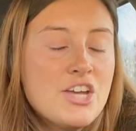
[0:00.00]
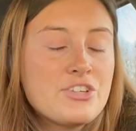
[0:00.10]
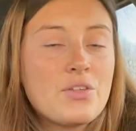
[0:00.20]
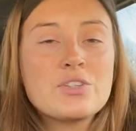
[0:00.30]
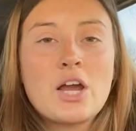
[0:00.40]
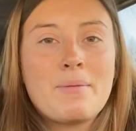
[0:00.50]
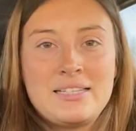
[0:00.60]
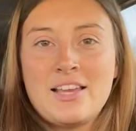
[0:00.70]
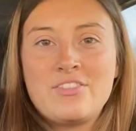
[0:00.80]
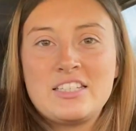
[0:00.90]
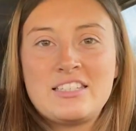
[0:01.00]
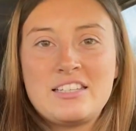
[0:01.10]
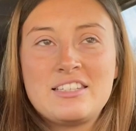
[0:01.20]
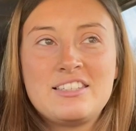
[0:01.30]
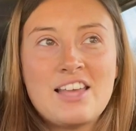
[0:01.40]
So those are my
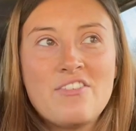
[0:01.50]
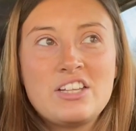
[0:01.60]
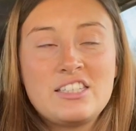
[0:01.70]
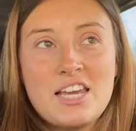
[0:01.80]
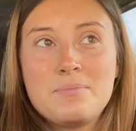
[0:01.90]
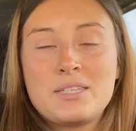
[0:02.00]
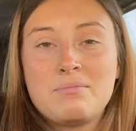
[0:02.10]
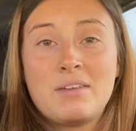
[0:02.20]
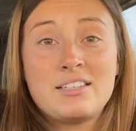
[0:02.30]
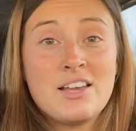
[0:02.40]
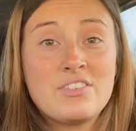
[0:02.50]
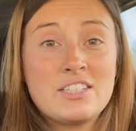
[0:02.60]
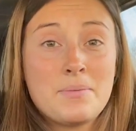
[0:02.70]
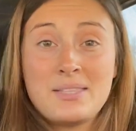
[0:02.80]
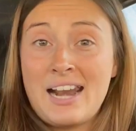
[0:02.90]
seven tips and my 7
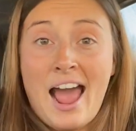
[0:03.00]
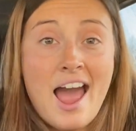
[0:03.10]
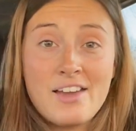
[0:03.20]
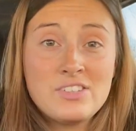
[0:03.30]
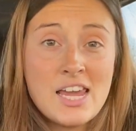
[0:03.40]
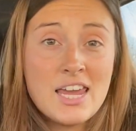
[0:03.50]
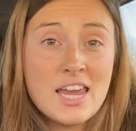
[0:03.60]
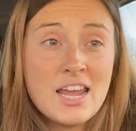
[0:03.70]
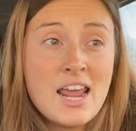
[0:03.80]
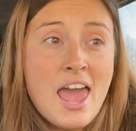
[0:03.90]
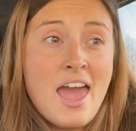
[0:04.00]
steps that I've taken.